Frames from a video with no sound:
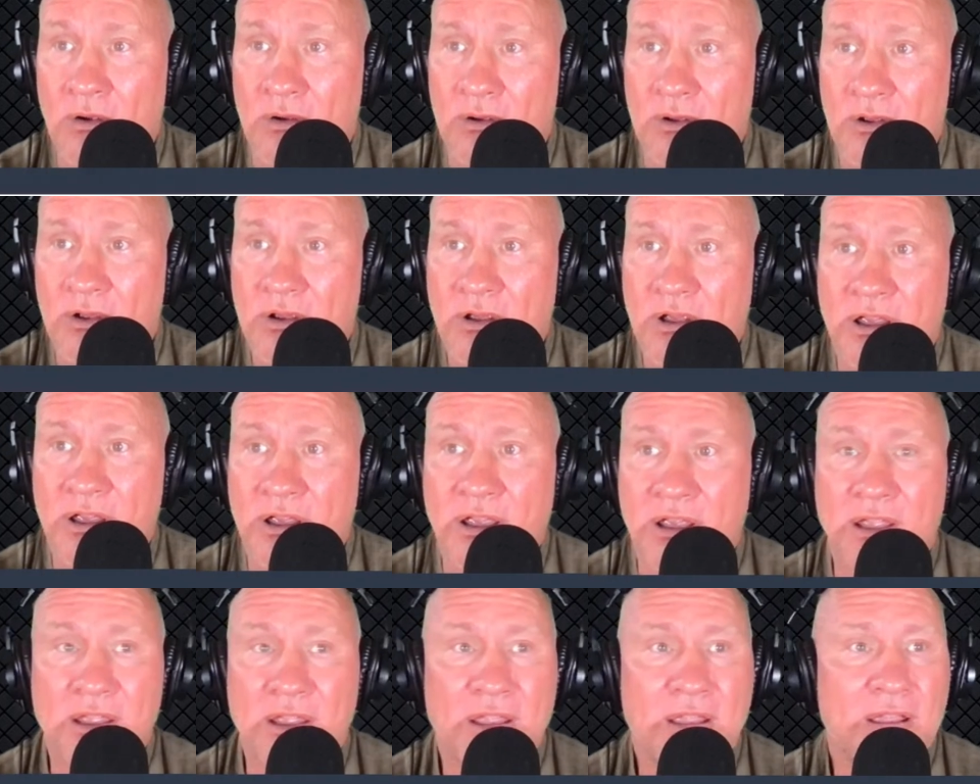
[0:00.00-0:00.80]

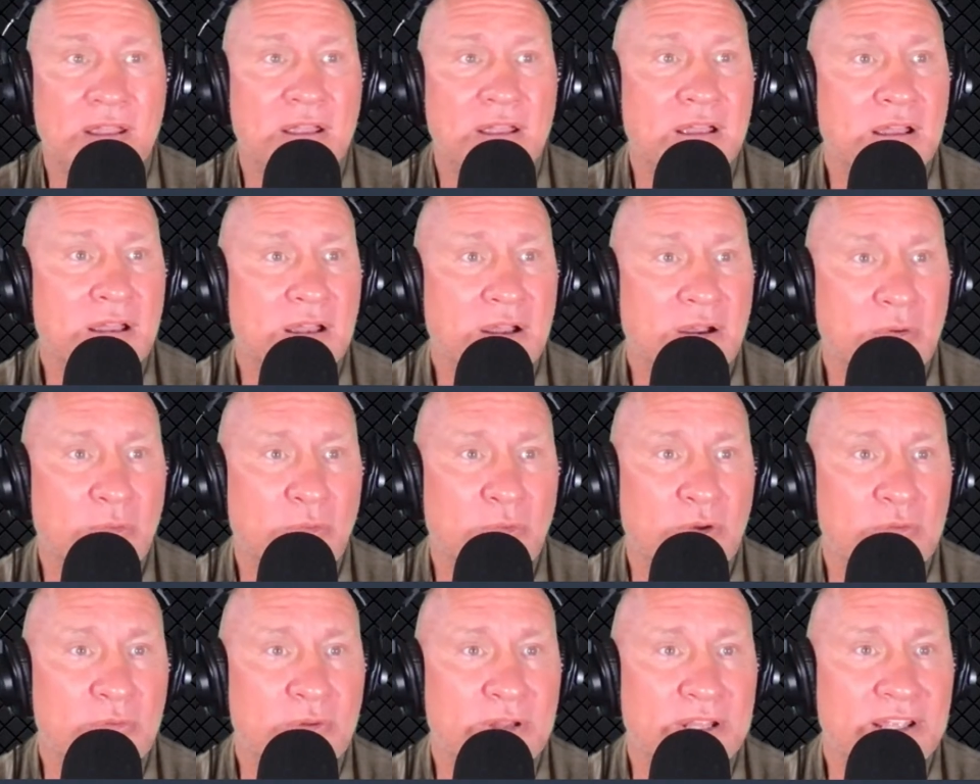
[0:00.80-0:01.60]
Okay,
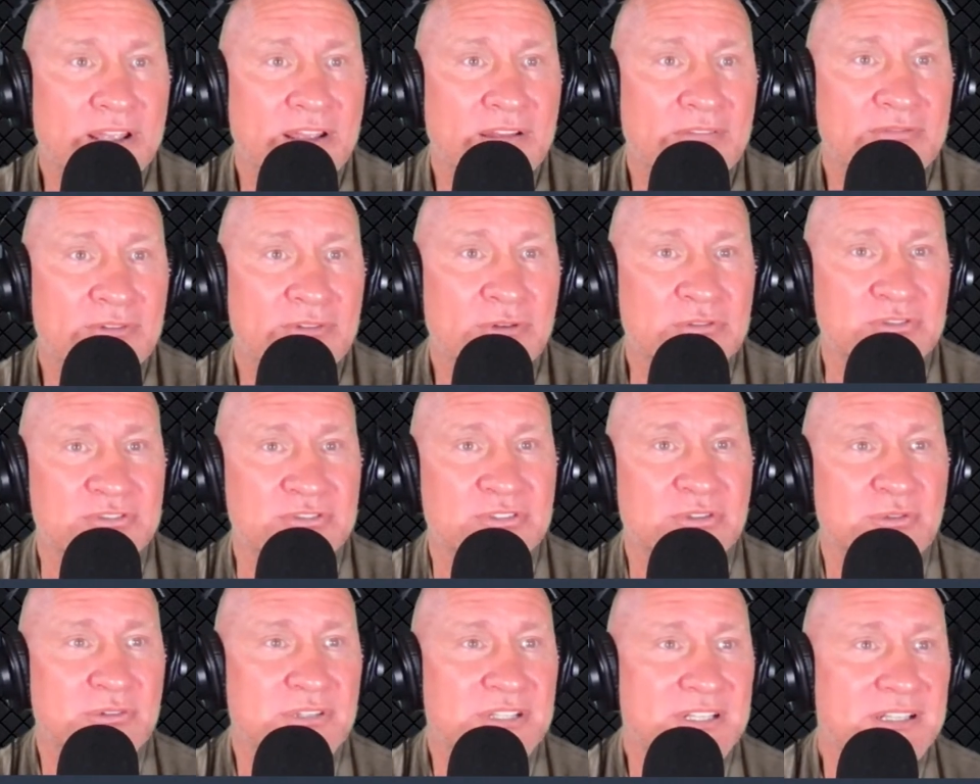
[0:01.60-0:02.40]
when we have no
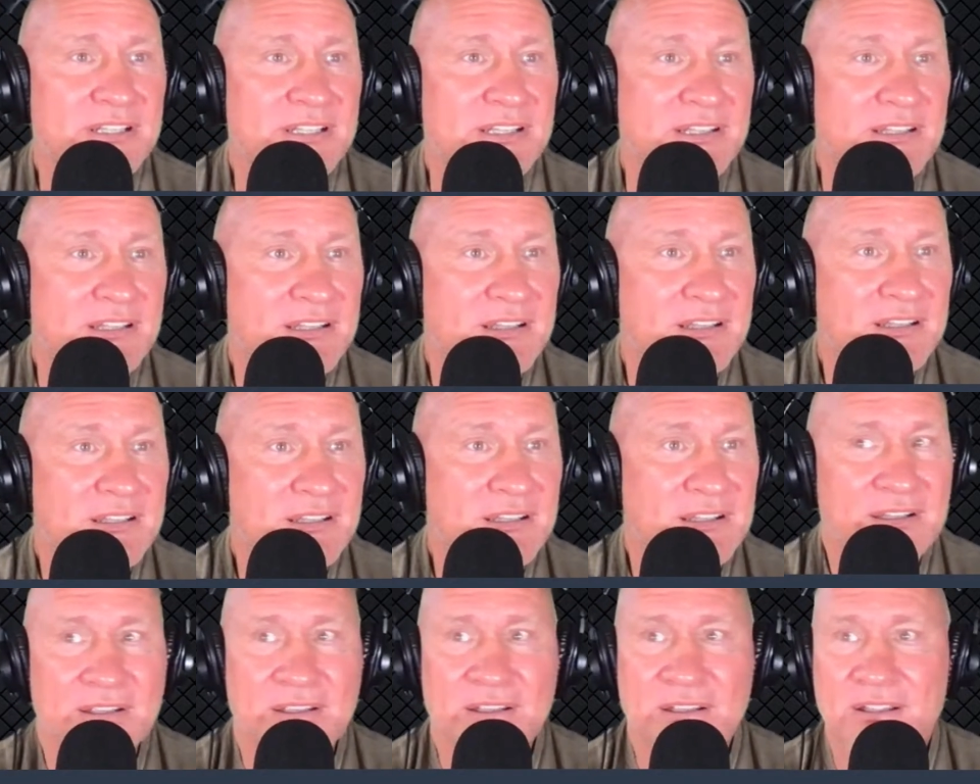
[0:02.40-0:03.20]
snow lately.
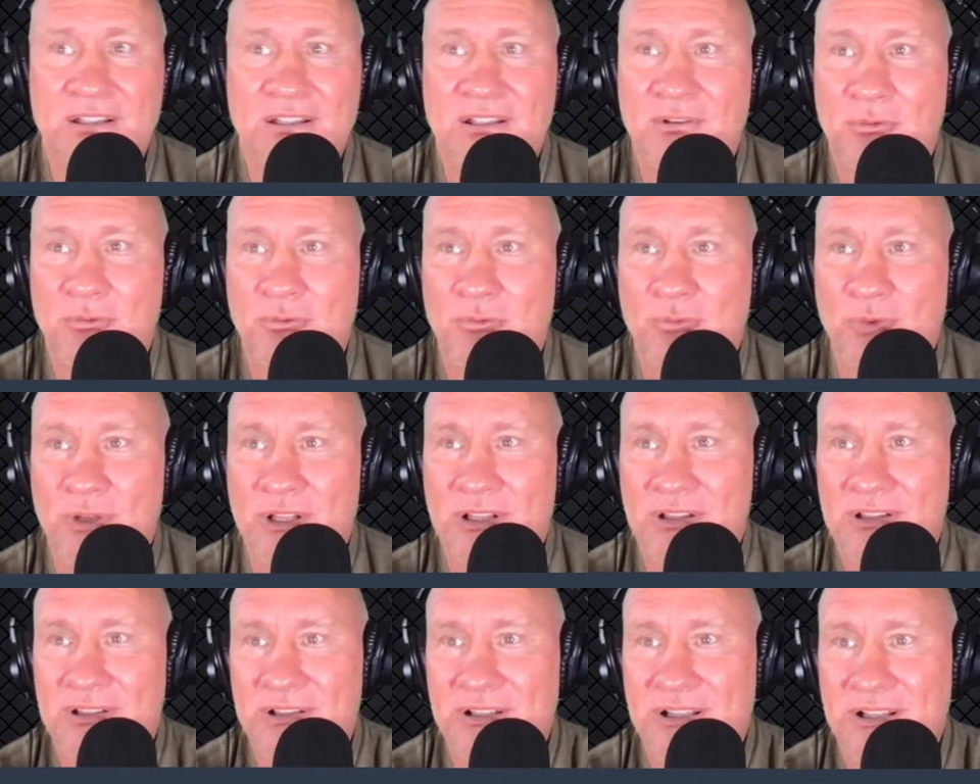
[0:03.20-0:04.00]

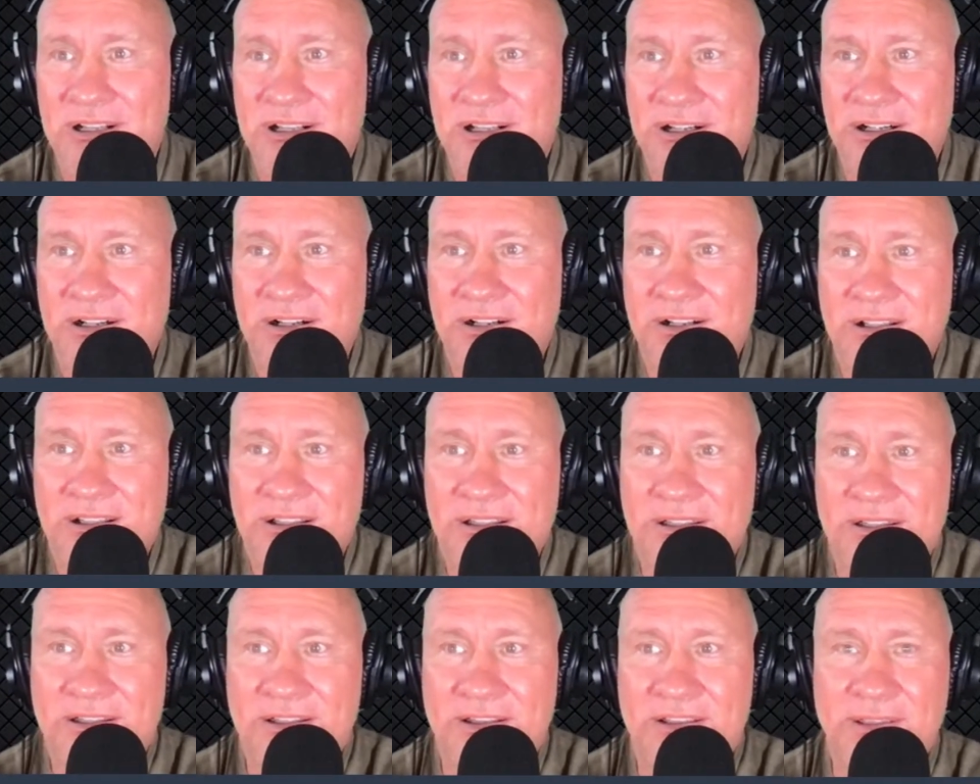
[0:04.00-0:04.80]
Well,
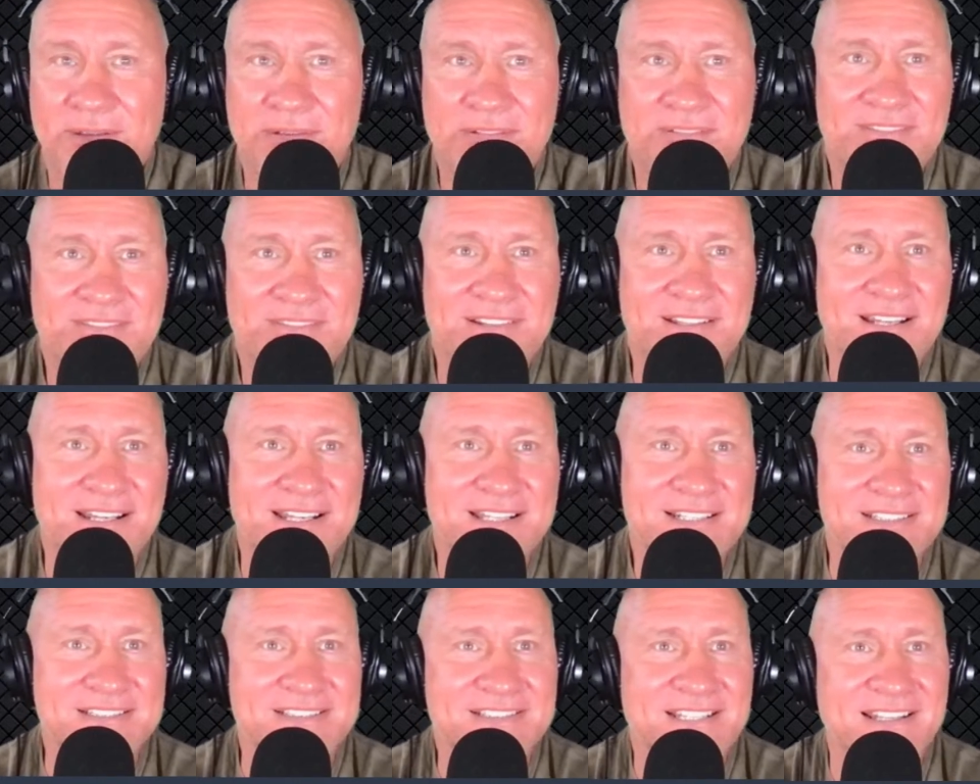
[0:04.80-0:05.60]
okay, I
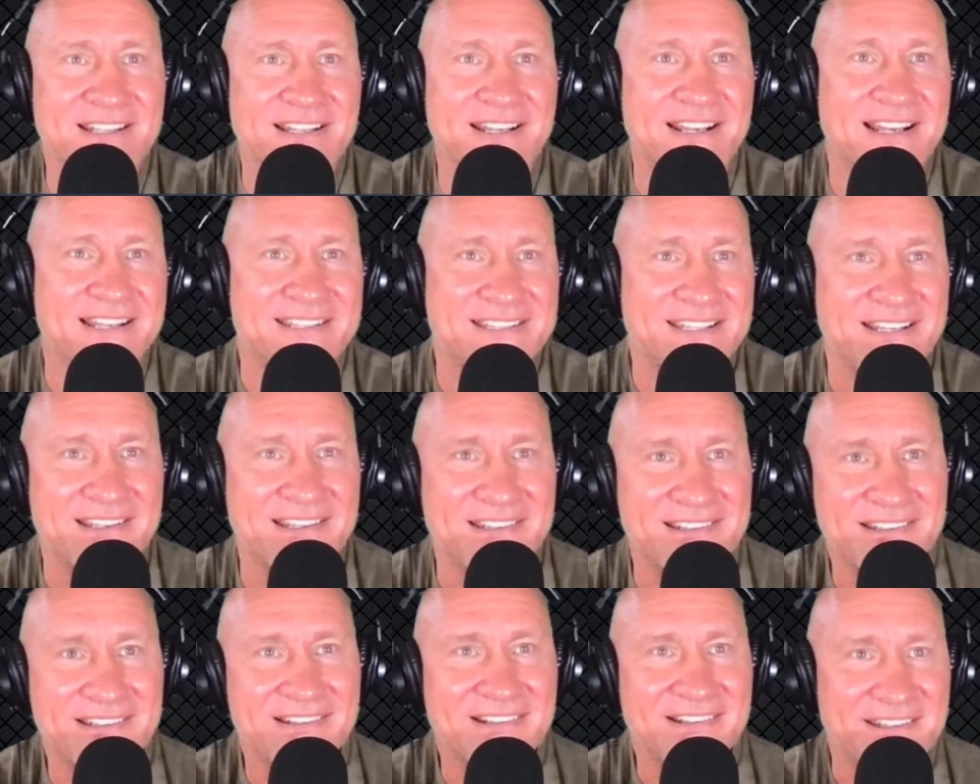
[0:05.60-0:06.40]
didn't say that. I did it
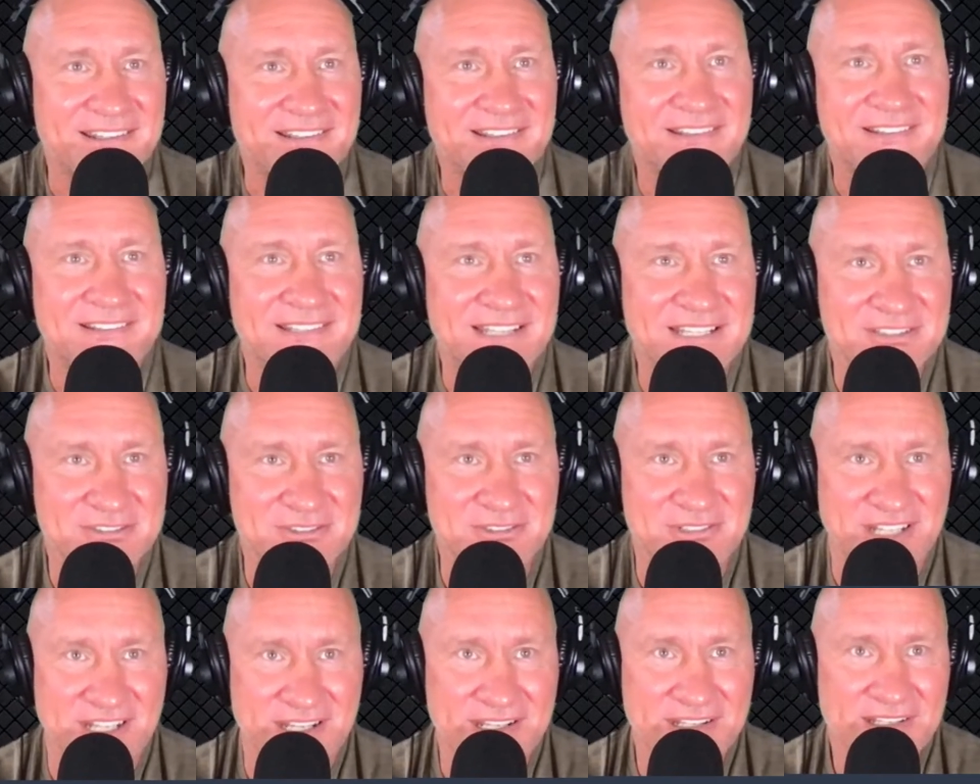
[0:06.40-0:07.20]
like
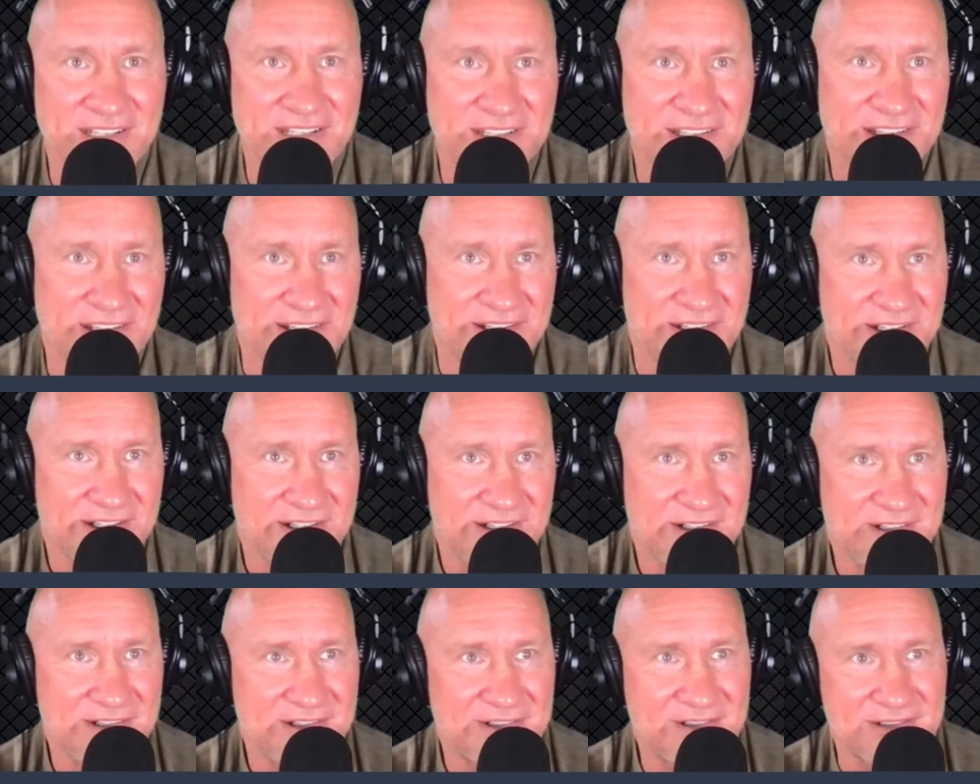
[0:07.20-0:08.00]
yesterday.
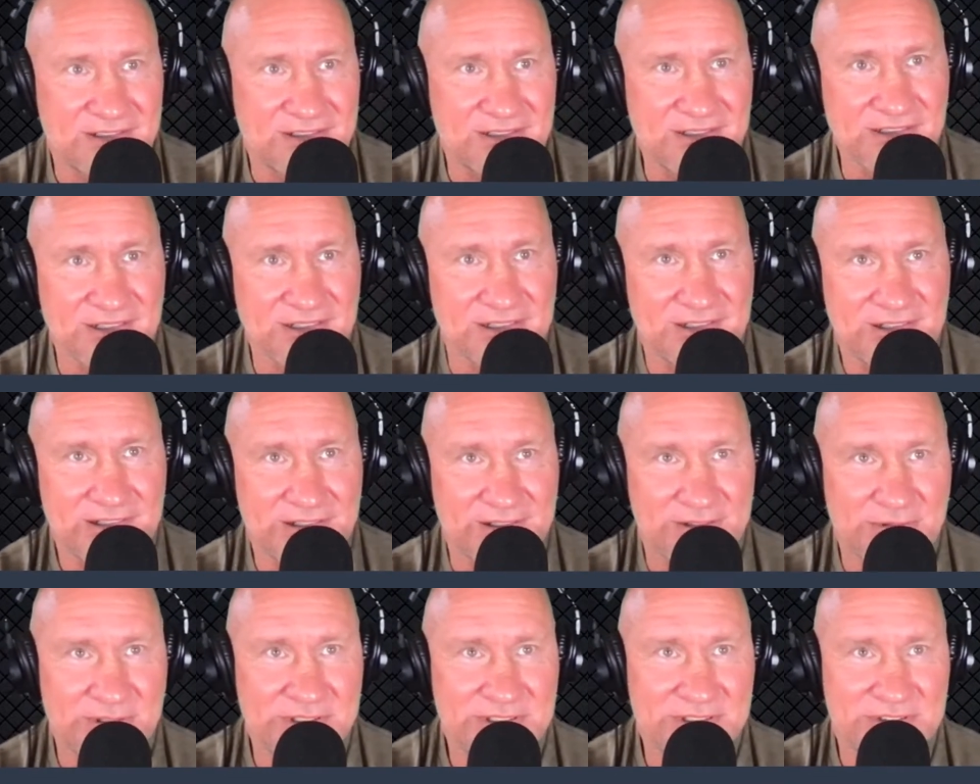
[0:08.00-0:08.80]

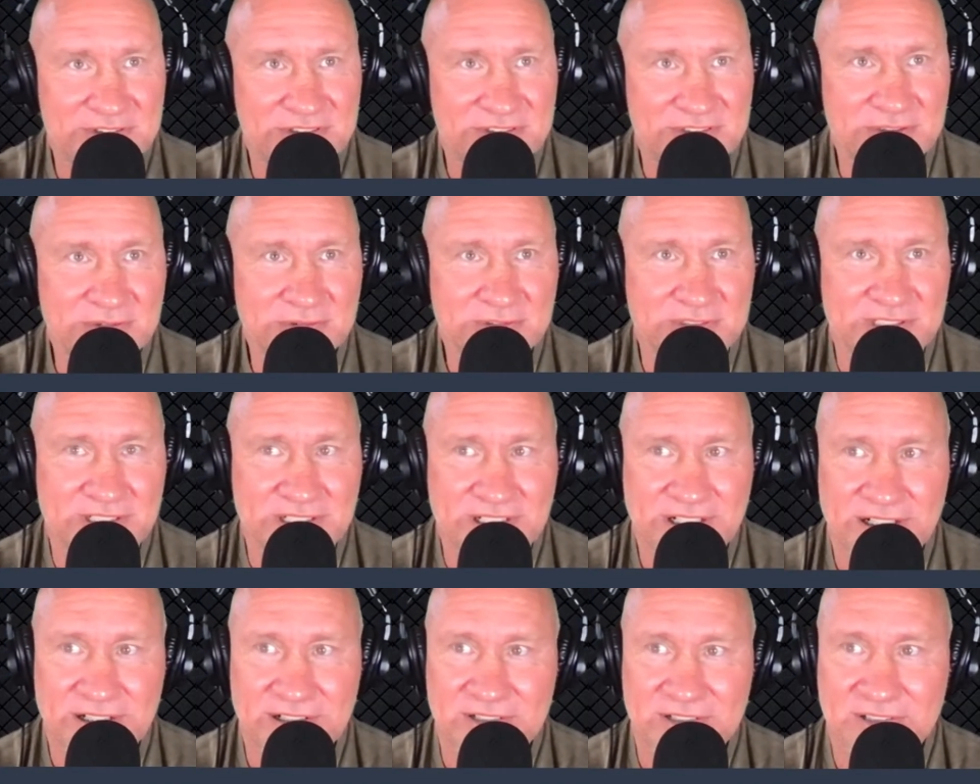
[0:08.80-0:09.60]
It's when there's snow on the
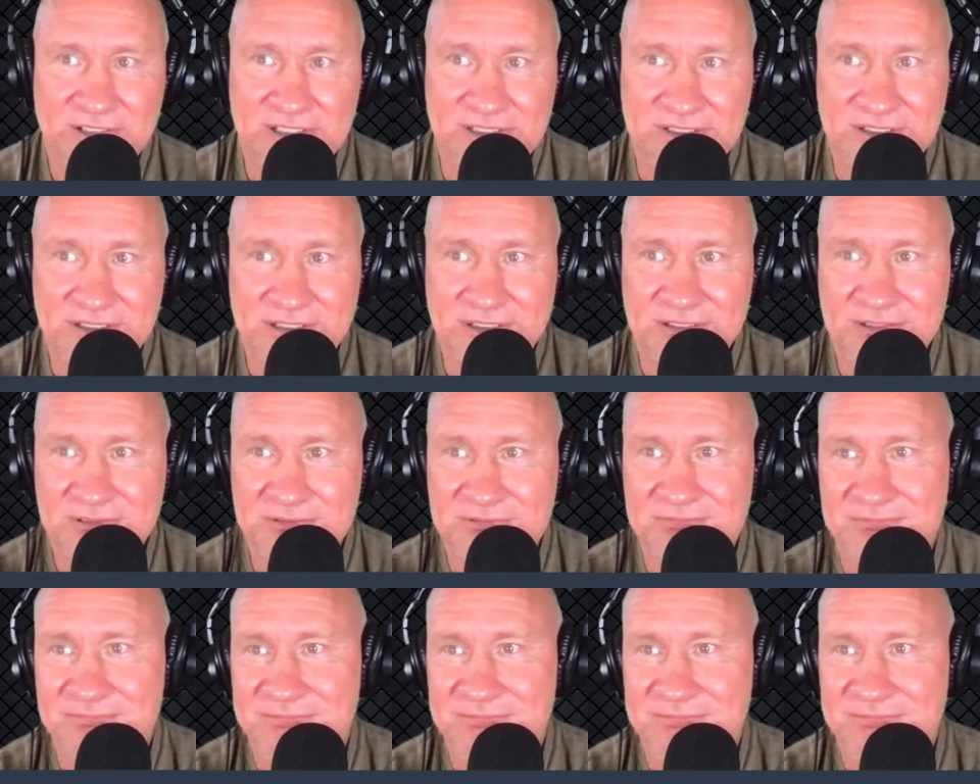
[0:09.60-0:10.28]
car. Can you see? Oh my